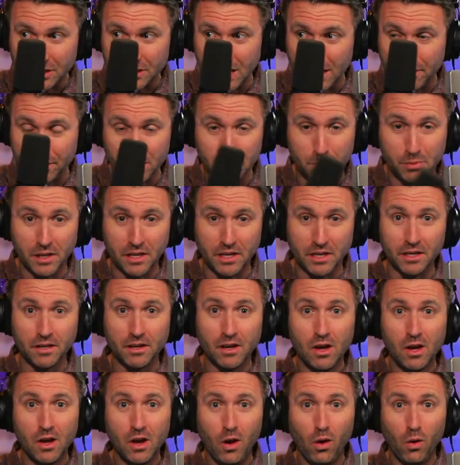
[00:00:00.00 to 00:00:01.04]
7B
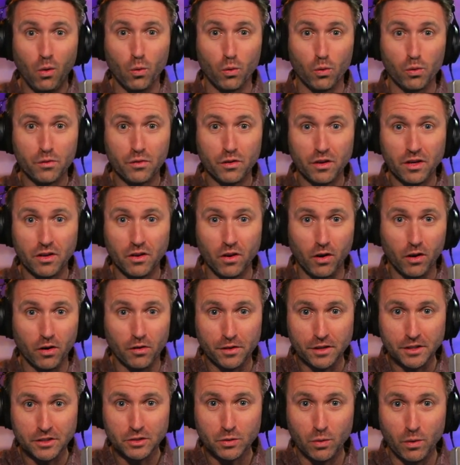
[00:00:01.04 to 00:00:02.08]
or the
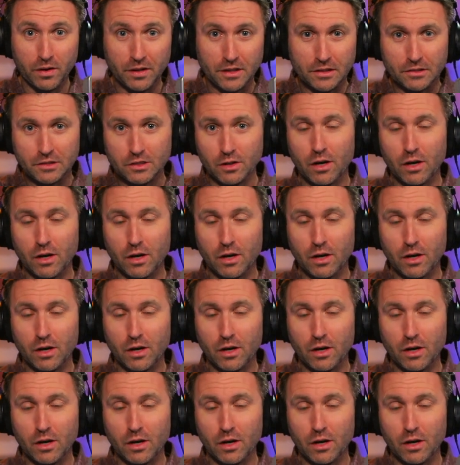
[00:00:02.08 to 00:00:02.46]
RE20.